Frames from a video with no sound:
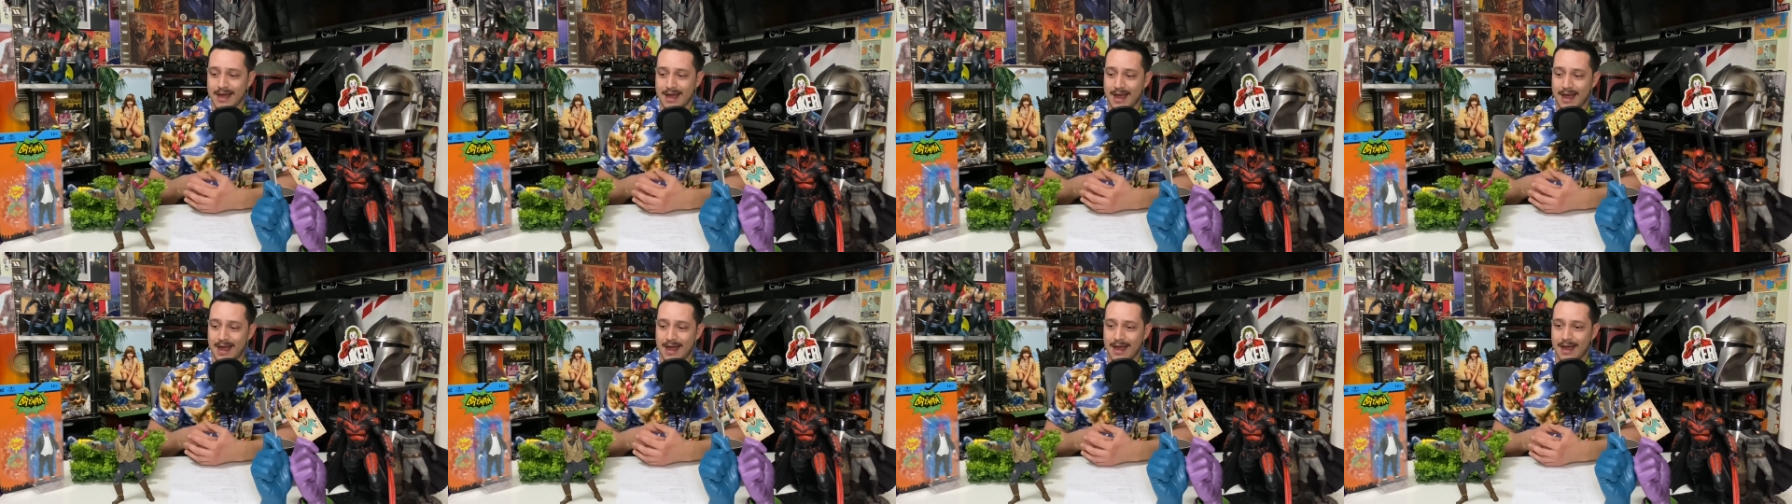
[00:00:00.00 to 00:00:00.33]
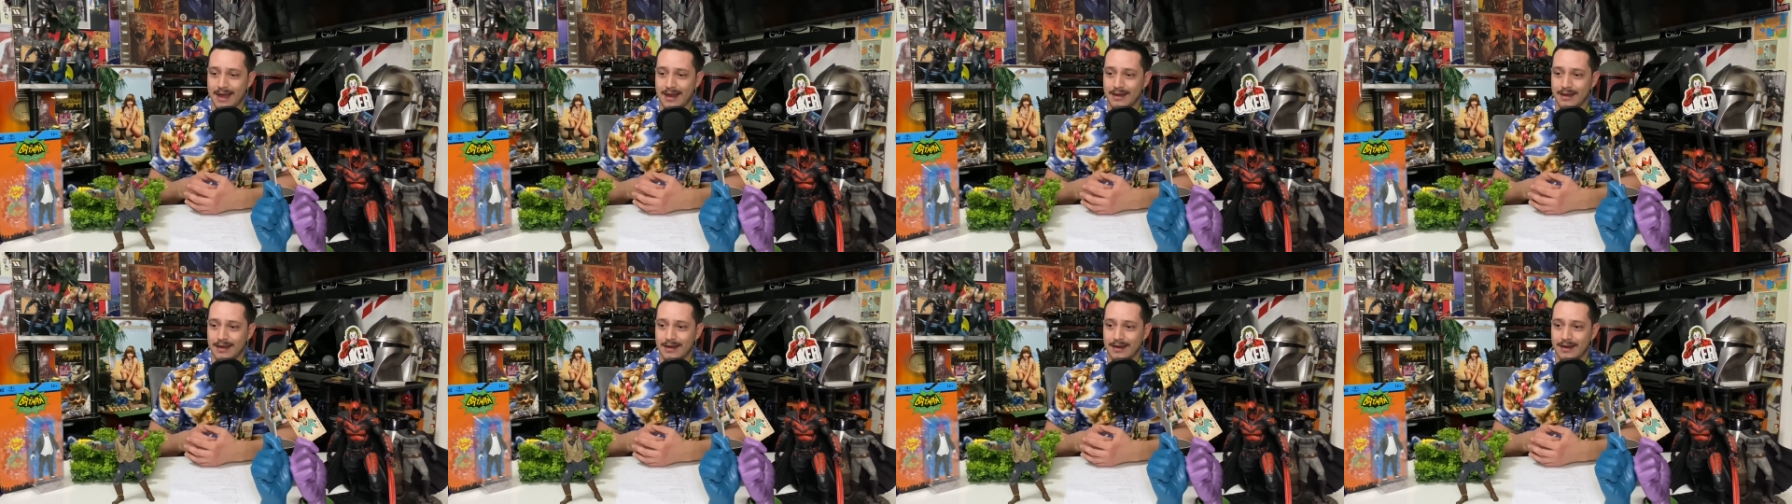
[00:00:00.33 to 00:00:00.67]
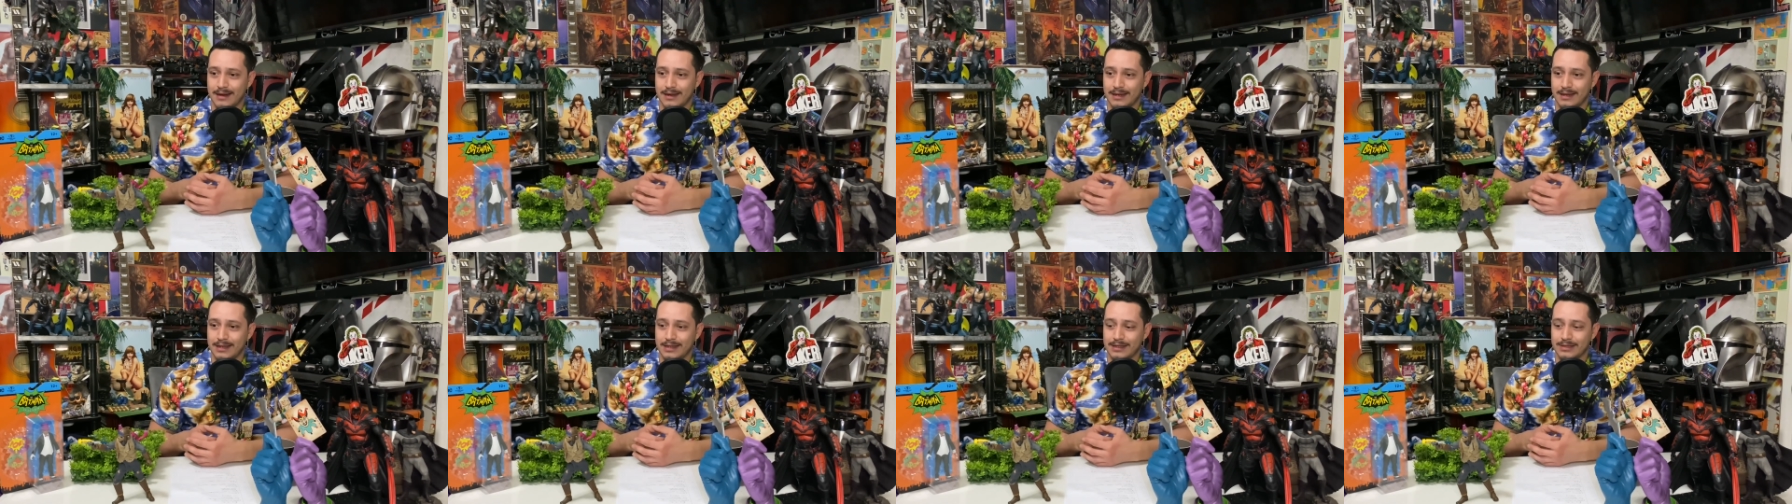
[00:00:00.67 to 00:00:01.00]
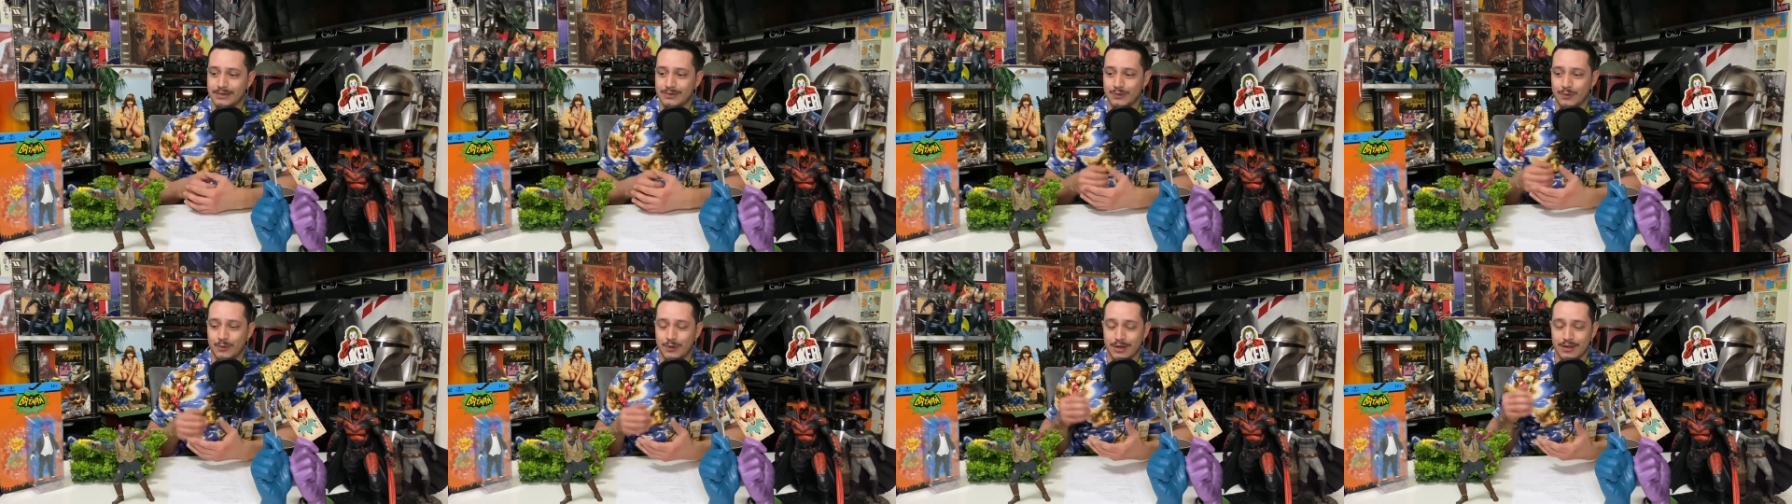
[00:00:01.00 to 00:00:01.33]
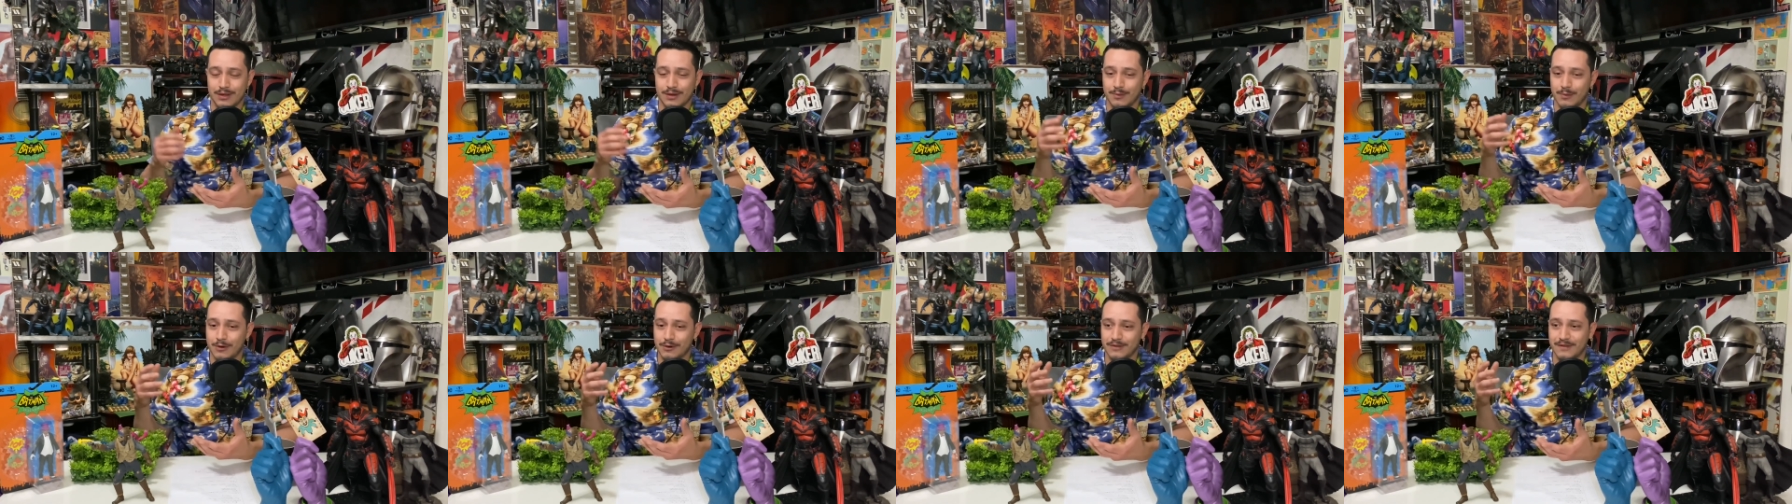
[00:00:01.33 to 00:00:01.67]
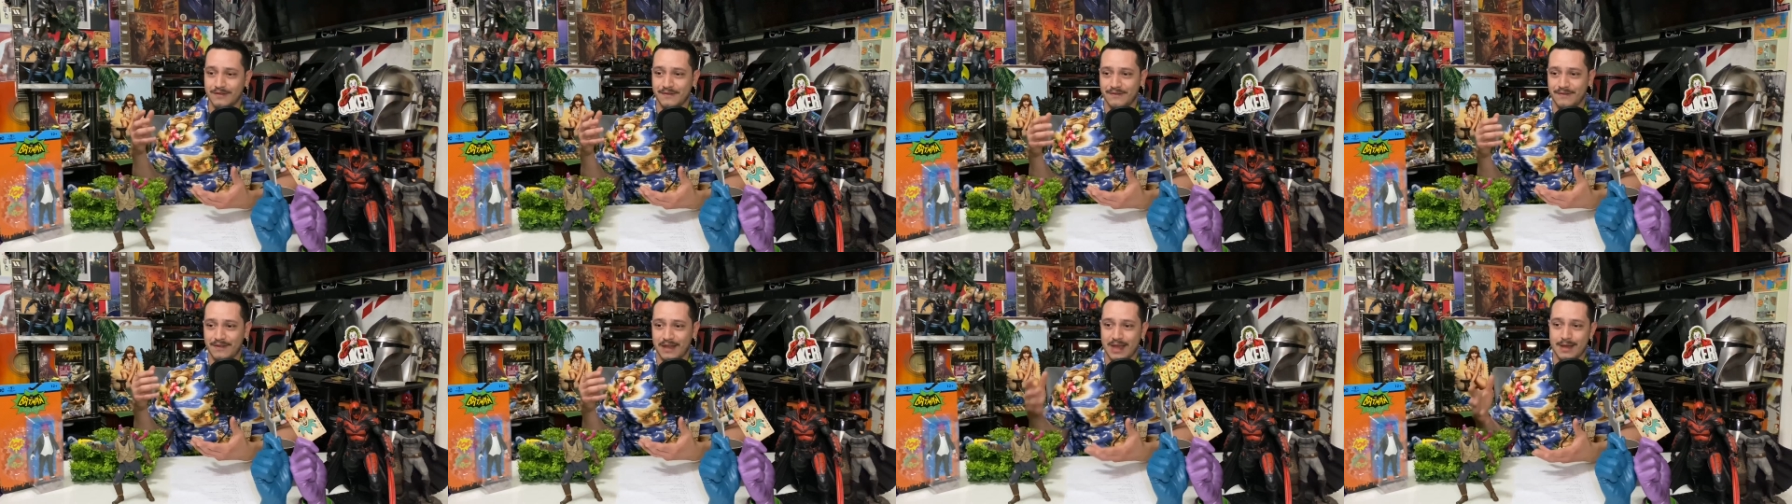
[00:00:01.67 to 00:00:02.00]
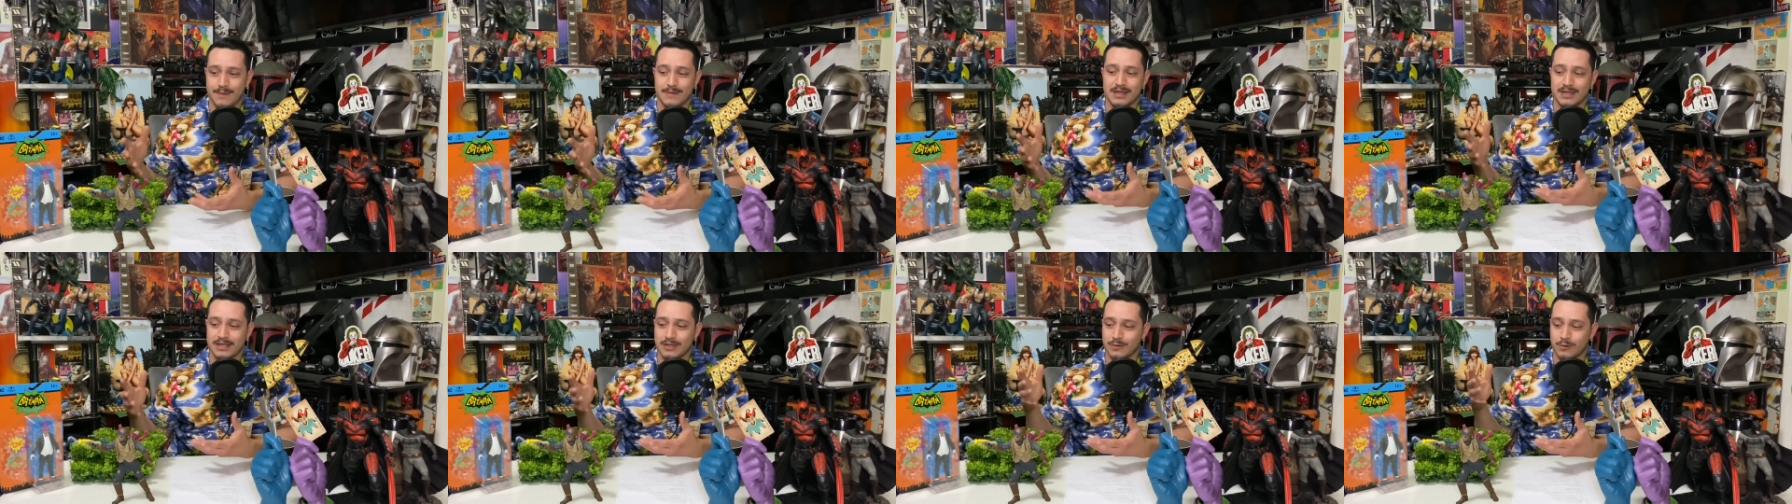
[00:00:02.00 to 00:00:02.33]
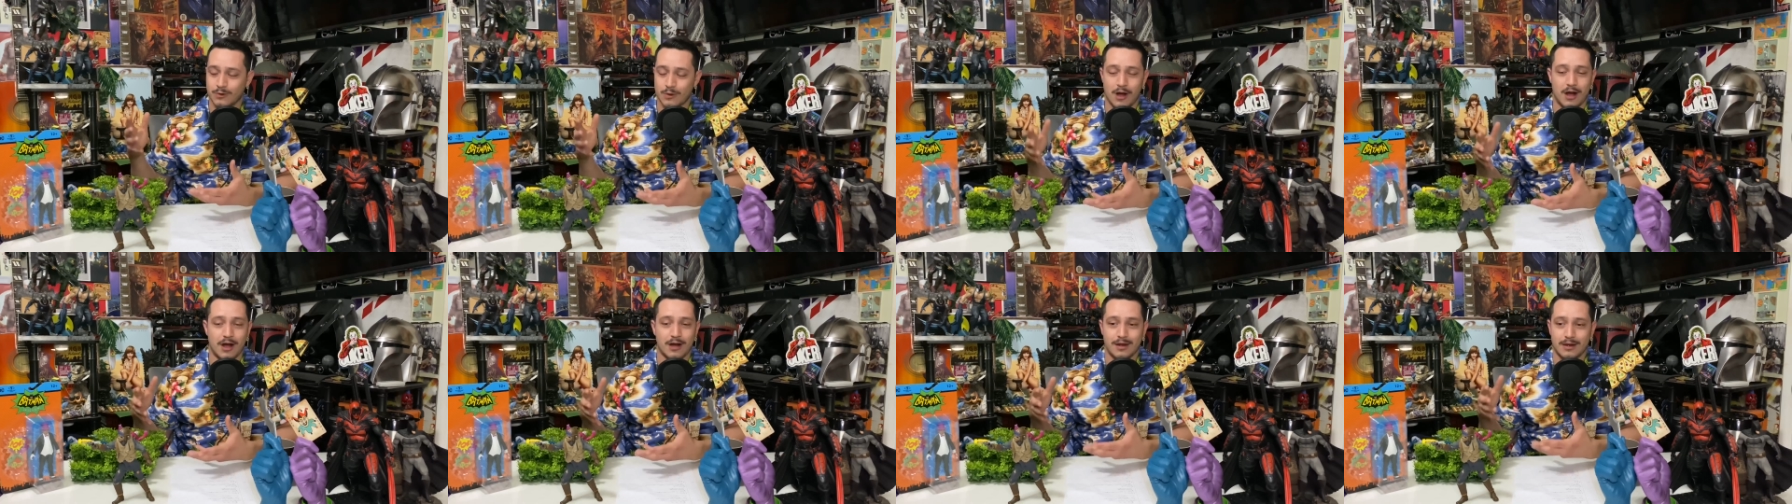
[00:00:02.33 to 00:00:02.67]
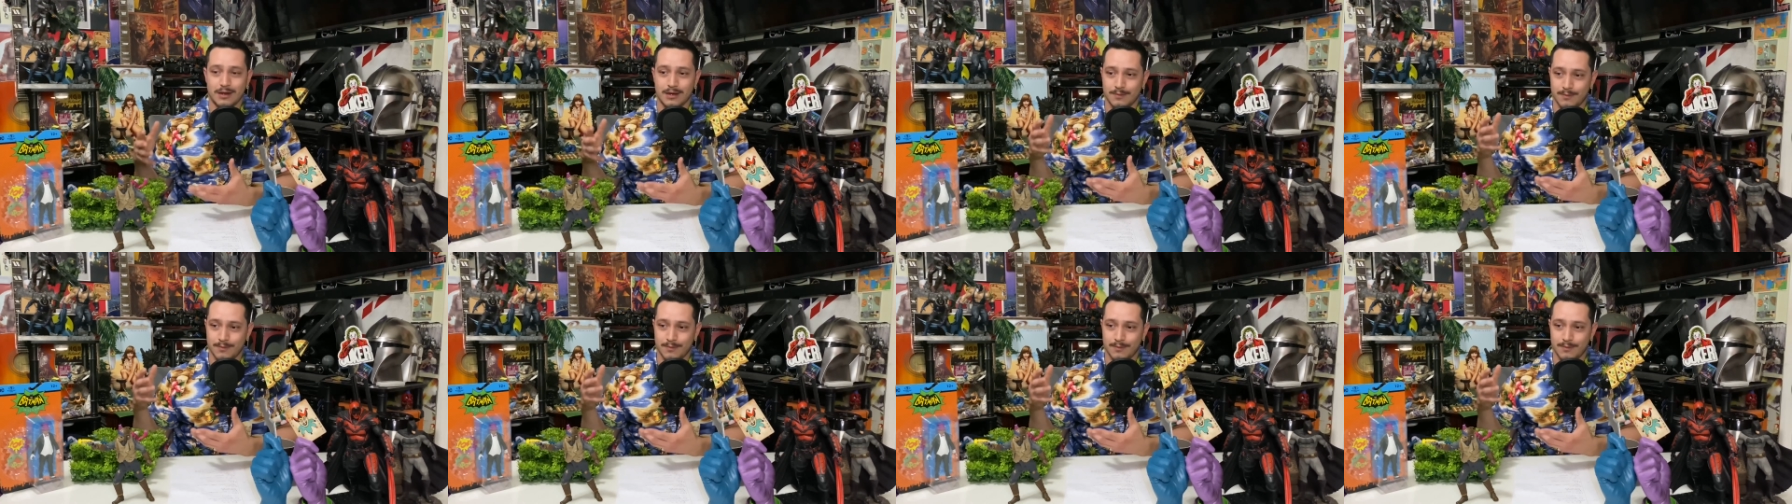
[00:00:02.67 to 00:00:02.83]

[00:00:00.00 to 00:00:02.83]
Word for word: And uh, he's one of the most famous rock